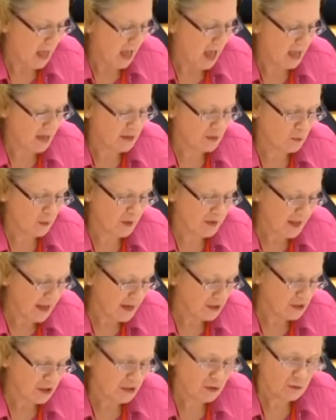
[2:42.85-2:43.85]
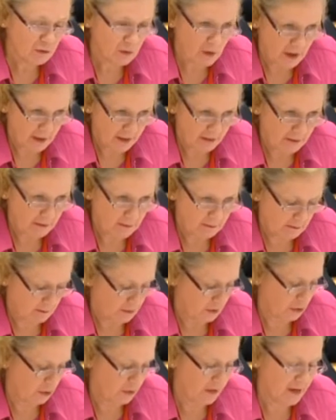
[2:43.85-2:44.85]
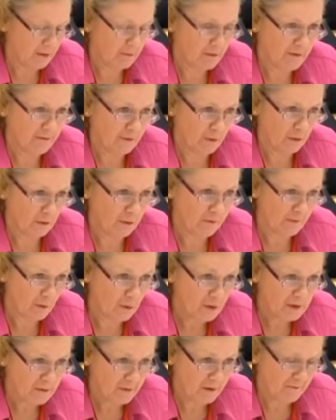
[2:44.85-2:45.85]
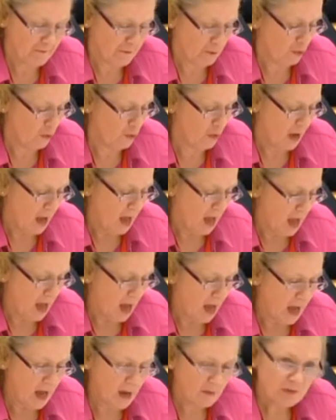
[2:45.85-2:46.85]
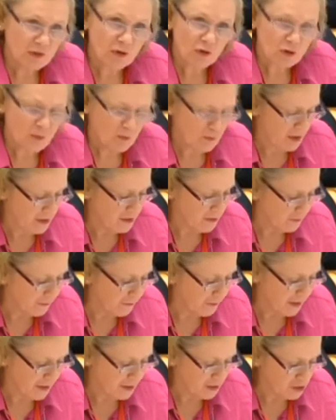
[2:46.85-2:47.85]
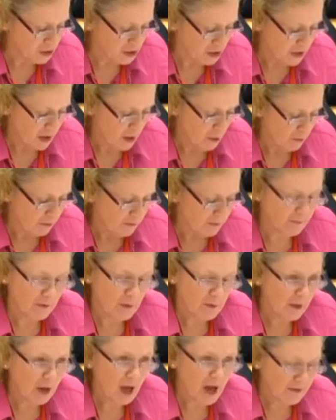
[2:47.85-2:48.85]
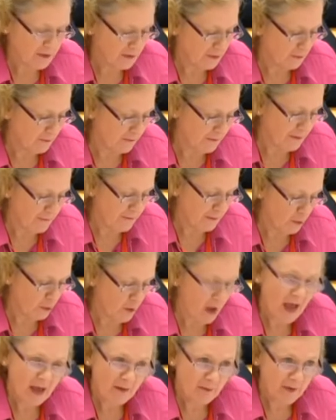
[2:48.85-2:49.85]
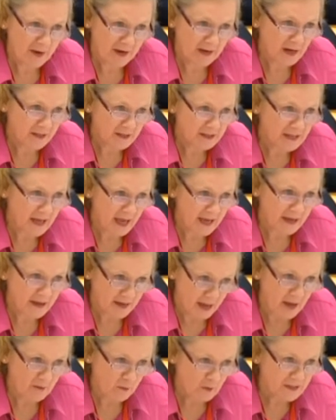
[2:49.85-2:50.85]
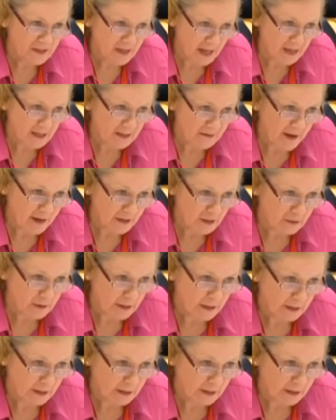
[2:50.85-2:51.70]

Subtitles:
And when they actually tried to get a review, force a review, Dr. Brendan French replied that the review had been undertaken and was satisfactory.